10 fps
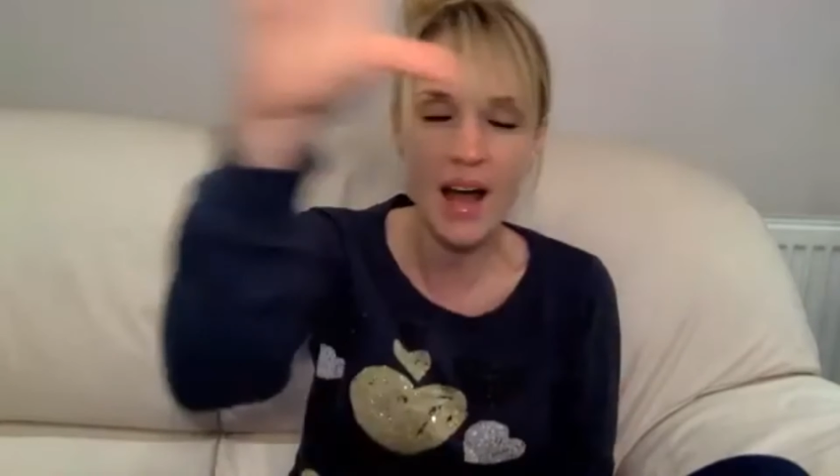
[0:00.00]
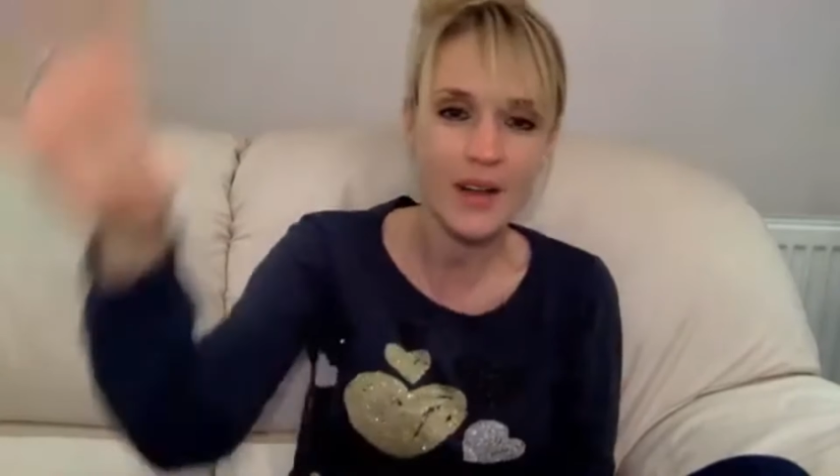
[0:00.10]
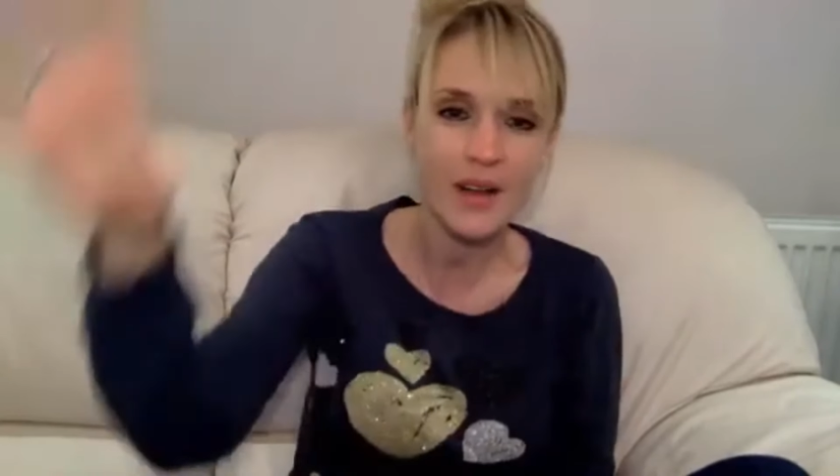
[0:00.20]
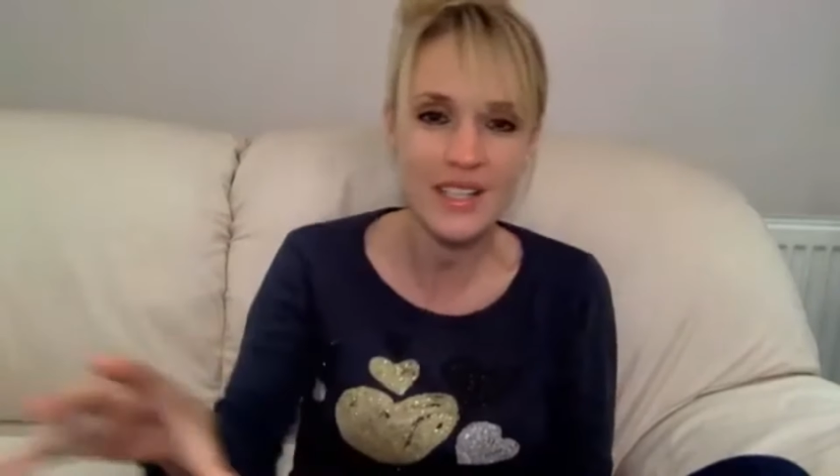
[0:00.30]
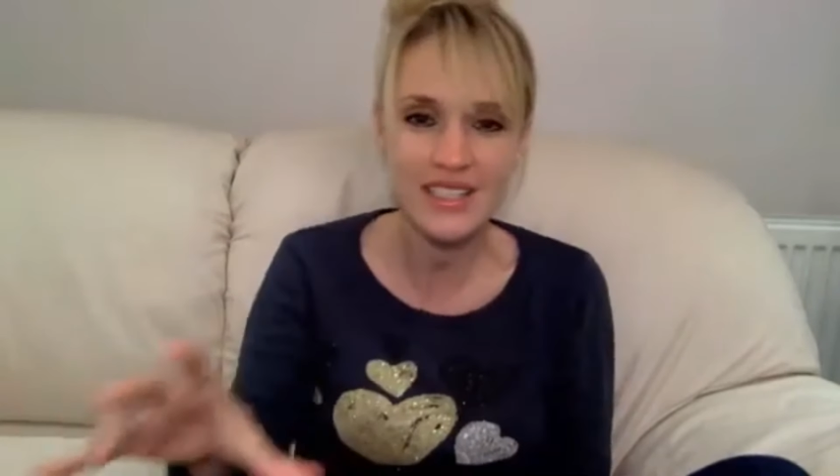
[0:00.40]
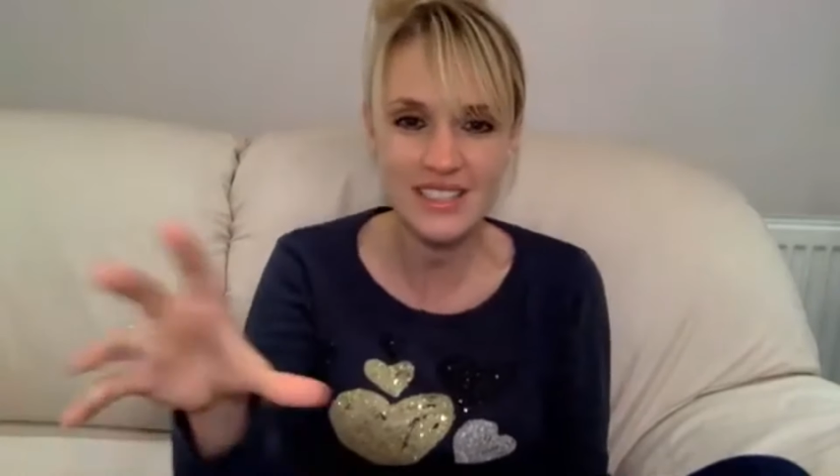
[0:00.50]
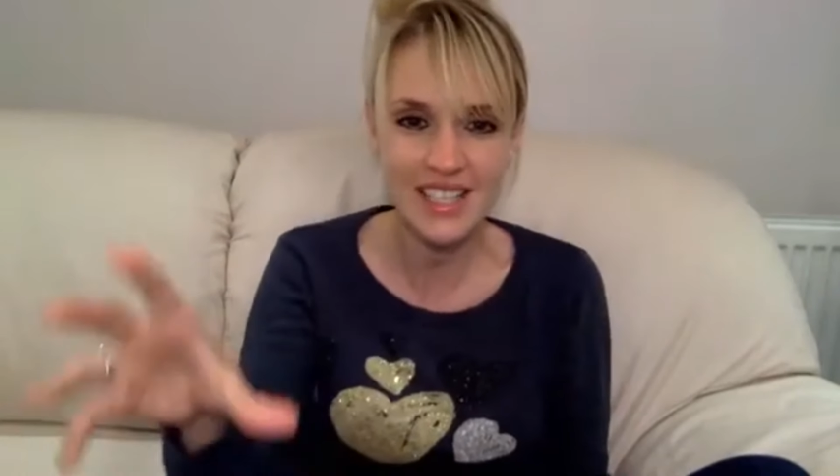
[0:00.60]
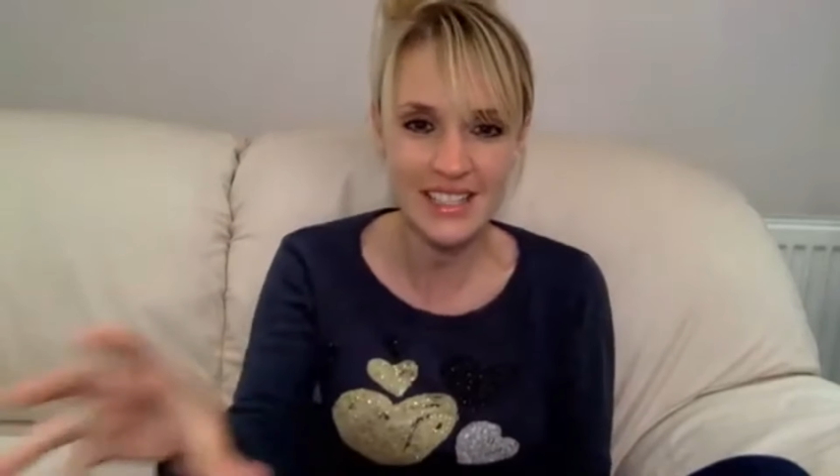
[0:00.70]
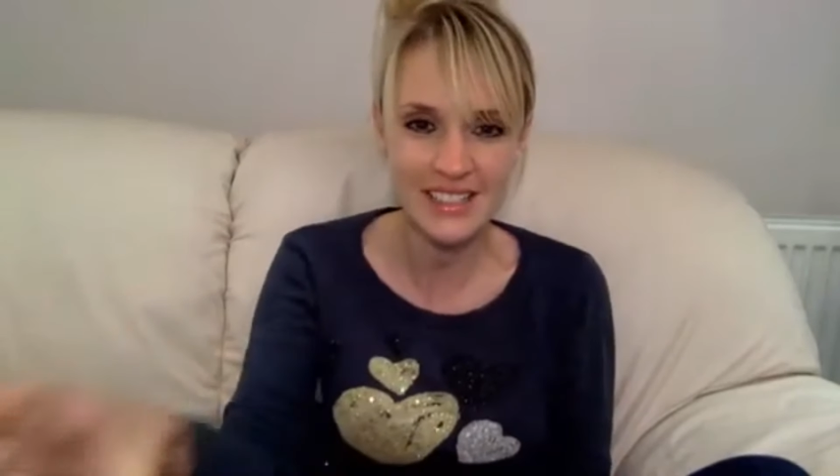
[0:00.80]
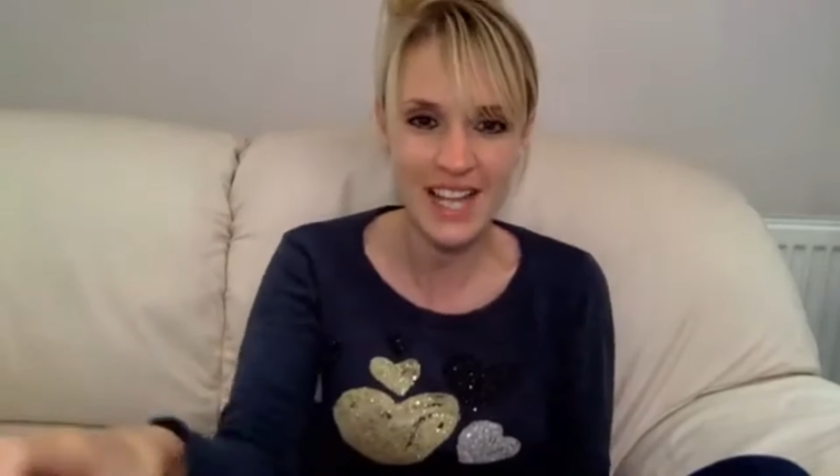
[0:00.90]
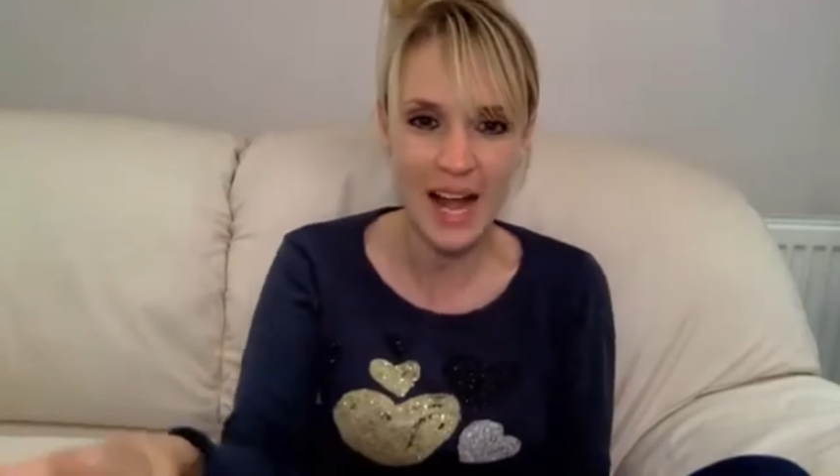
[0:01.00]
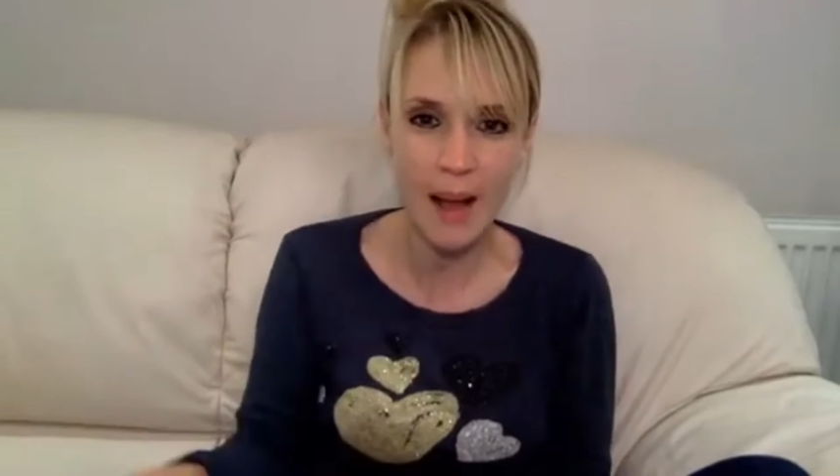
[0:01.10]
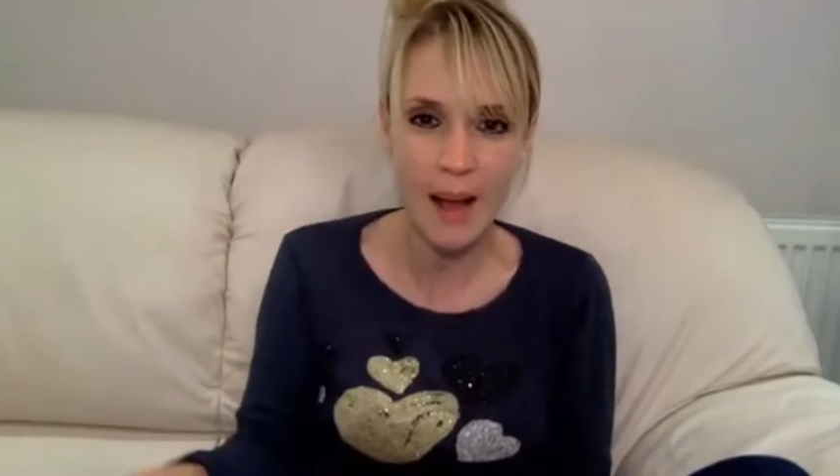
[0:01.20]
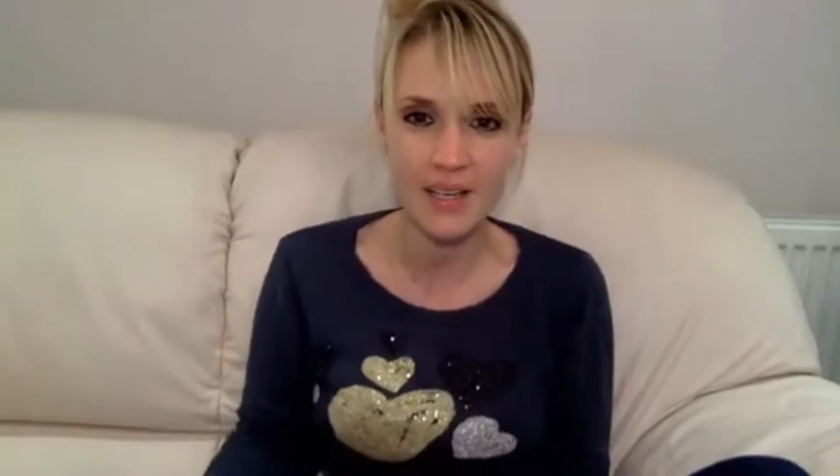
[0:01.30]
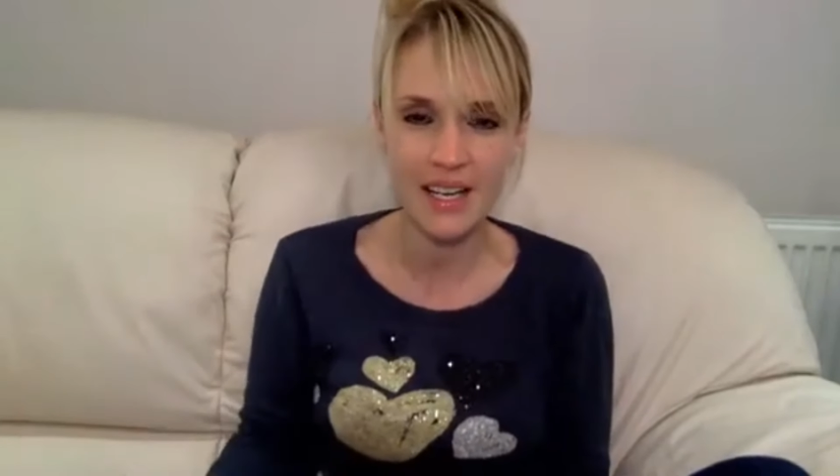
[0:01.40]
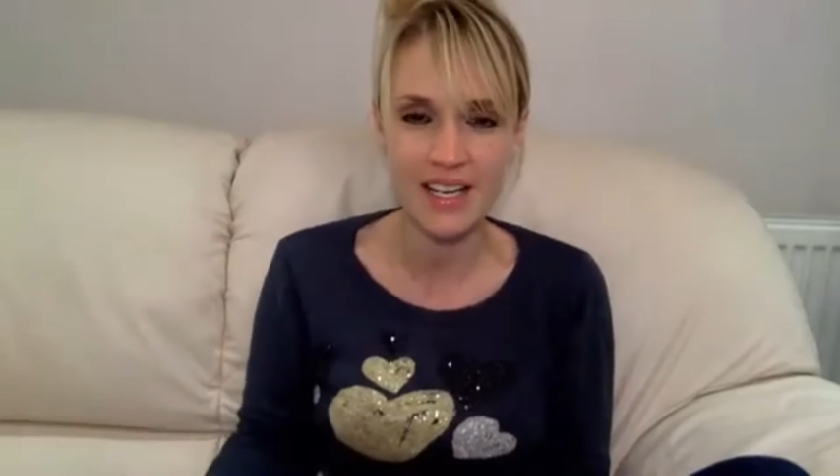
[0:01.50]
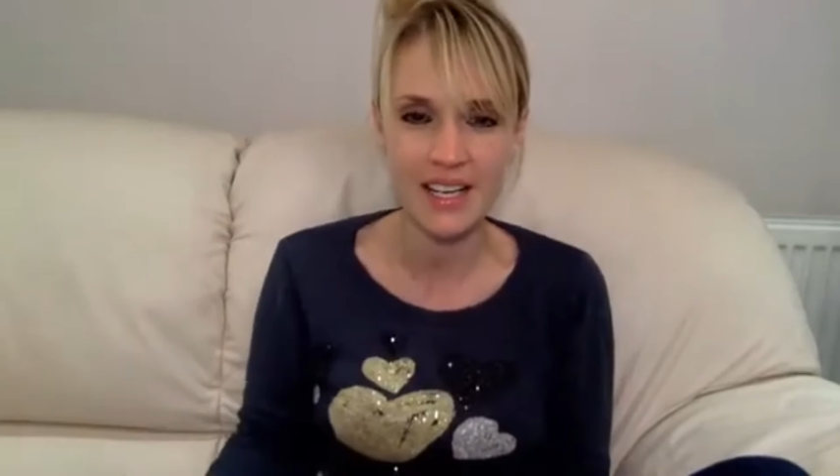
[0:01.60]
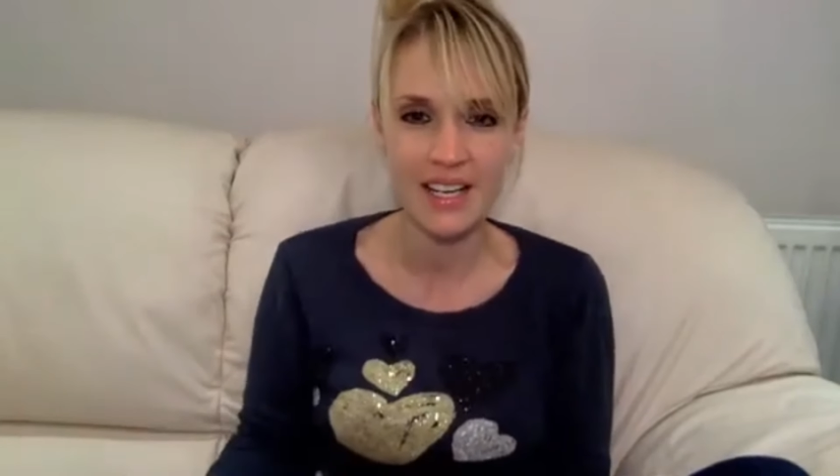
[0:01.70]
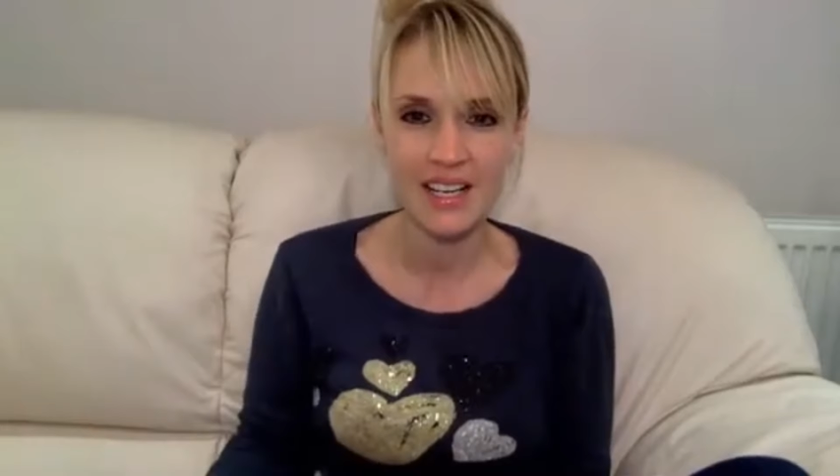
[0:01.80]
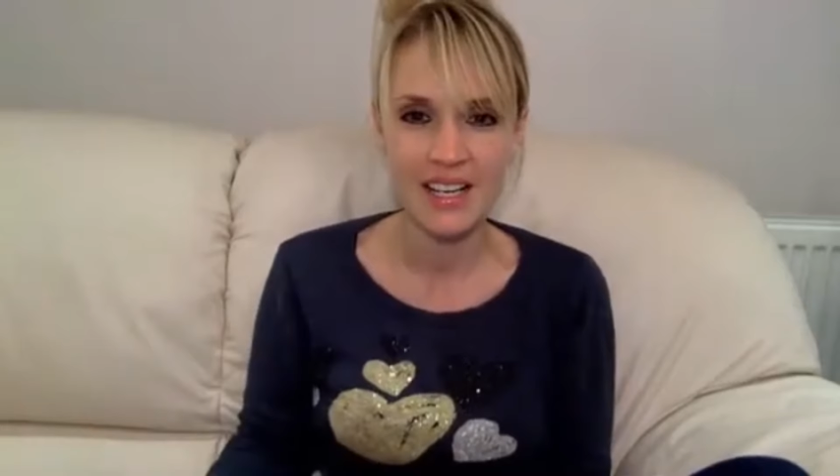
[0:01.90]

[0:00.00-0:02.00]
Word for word: by all these things that are happening.